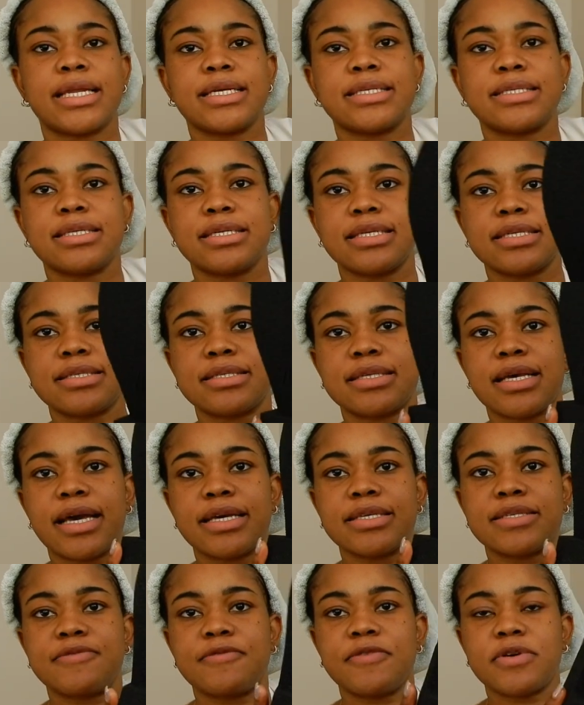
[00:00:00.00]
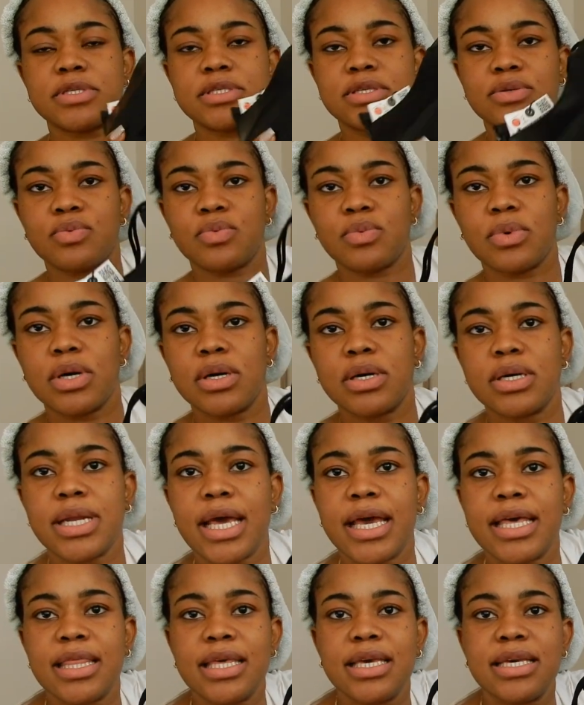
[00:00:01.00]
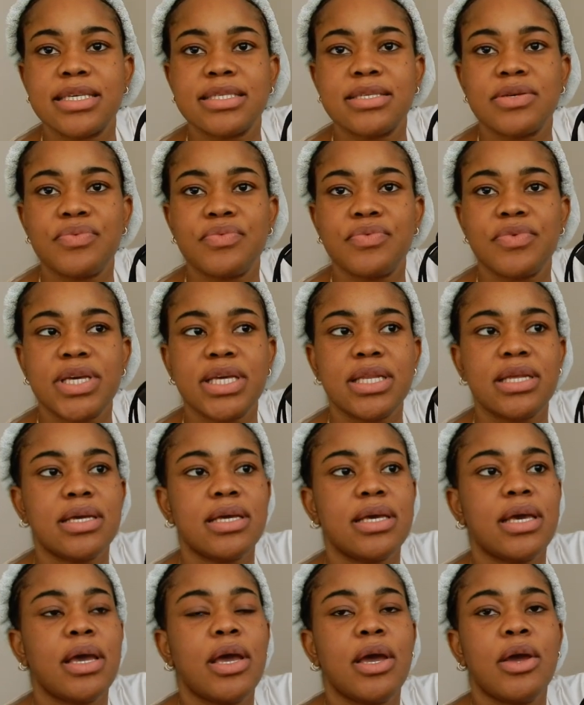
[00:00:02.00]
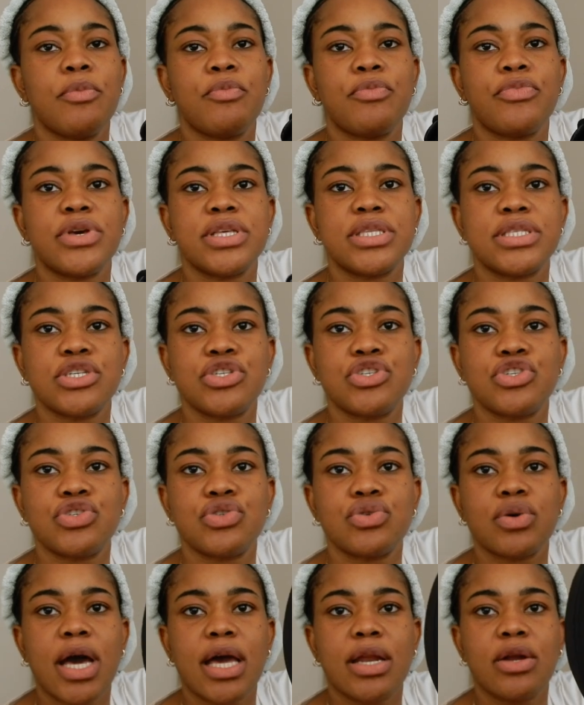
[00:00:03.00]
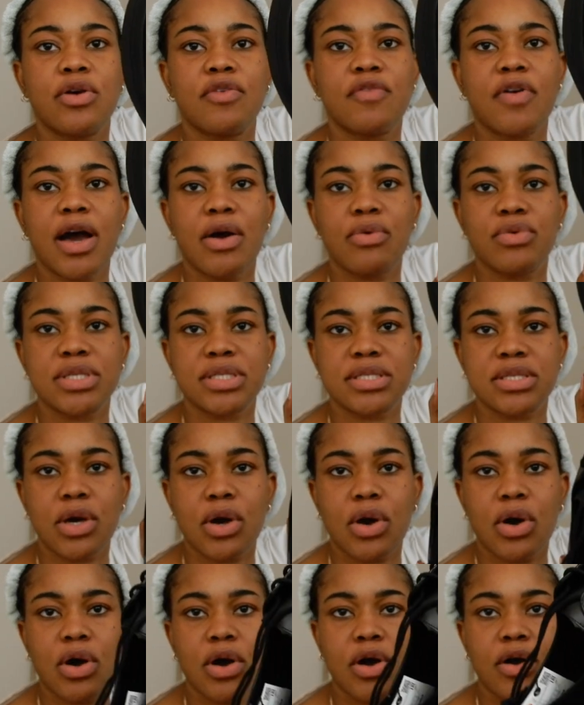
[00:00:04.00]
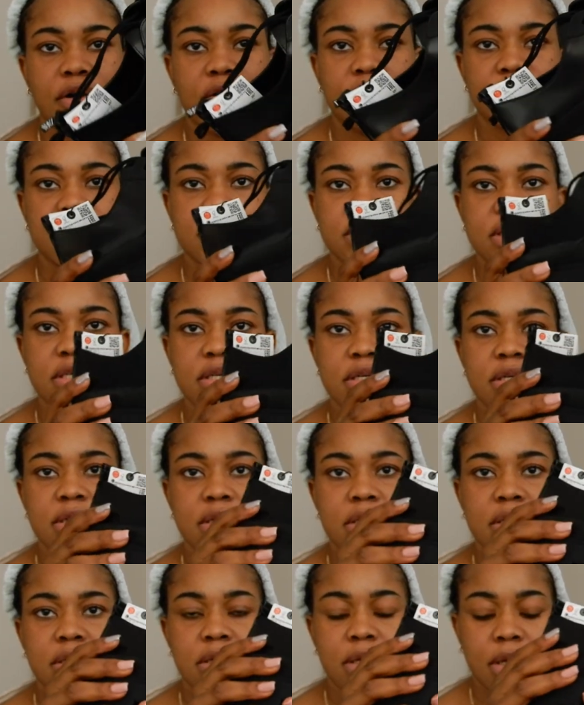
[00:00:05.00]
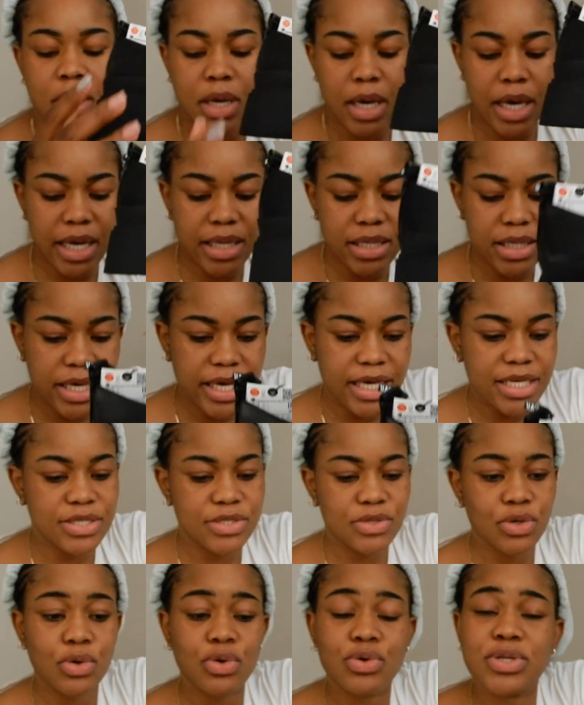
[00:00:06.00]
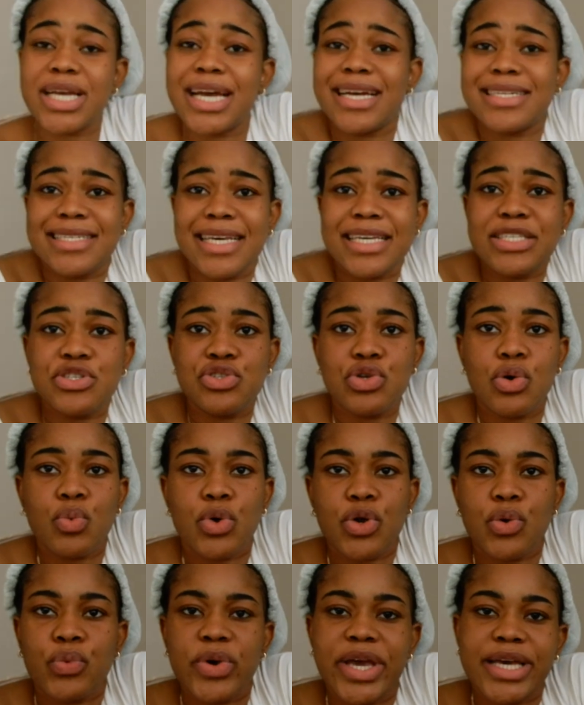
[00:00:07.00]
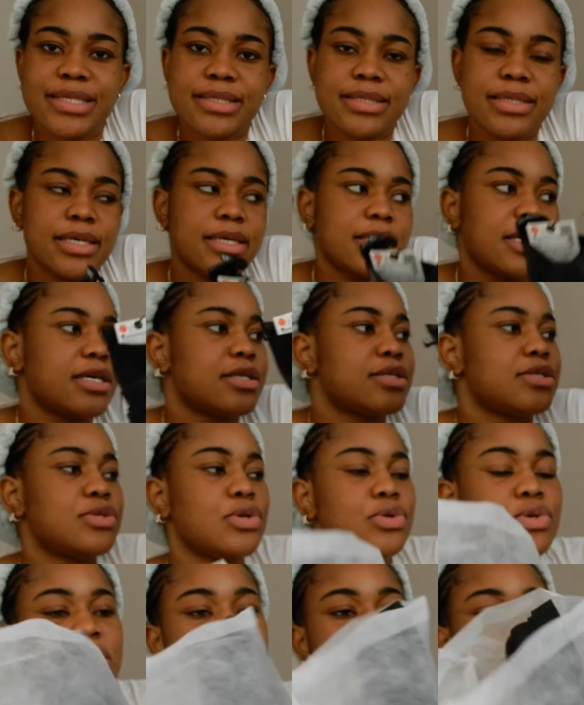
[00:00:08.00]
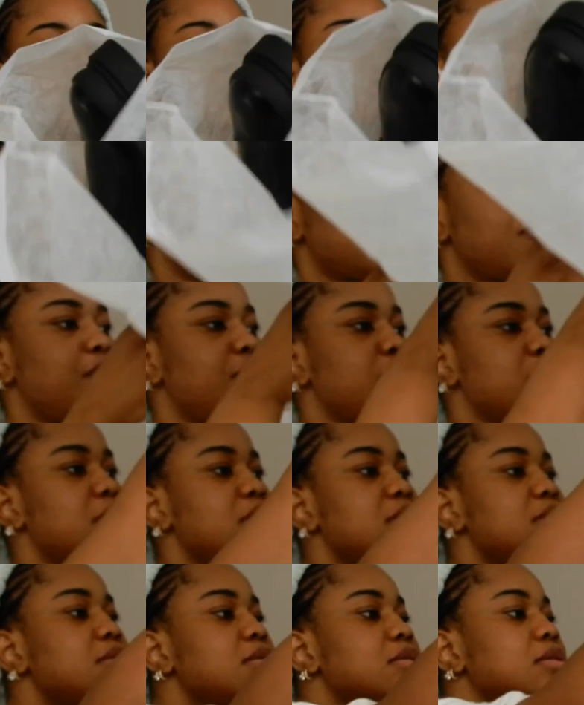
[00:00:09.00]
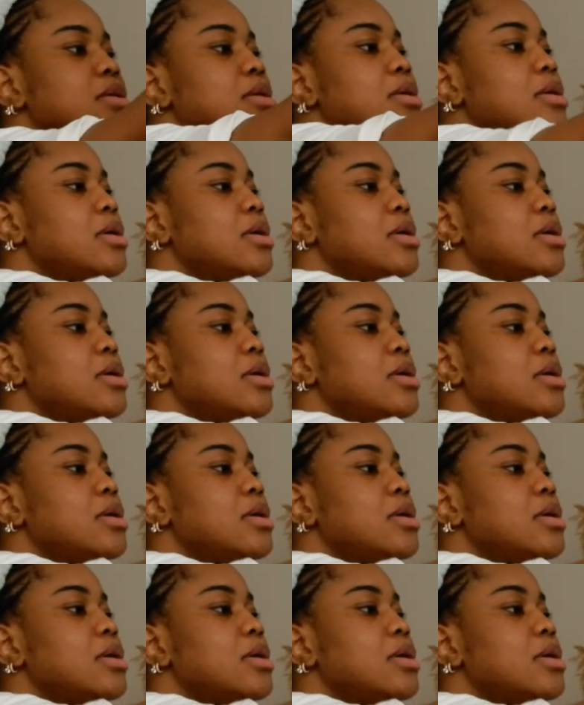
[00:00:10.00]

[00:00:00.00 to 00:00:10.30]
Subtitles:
and it's in a size 41. I think it's a really pretty shoe. I love how it's curved. And yeah, so there are days you don't want to wear sneakers, so you can just go for this.